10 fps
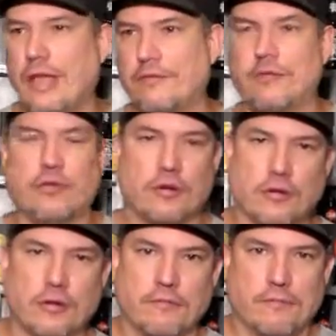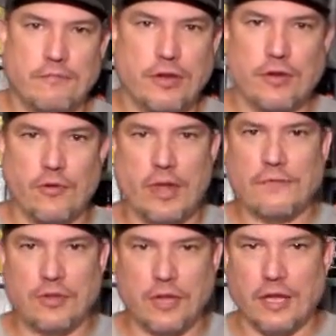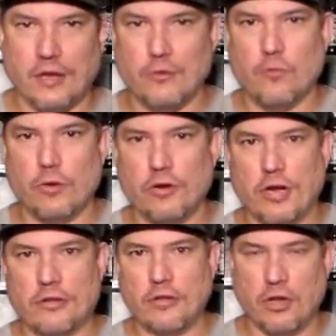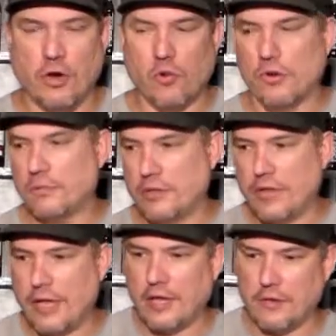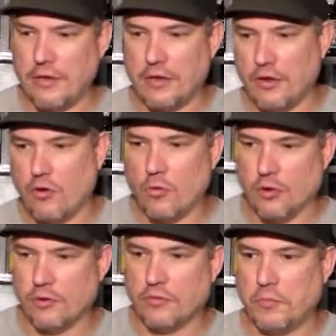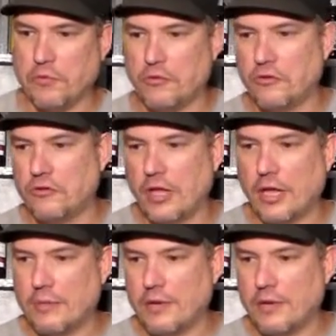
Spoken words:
have to learn that, you know, everything and where not to go, but they know where they're supposed to stay.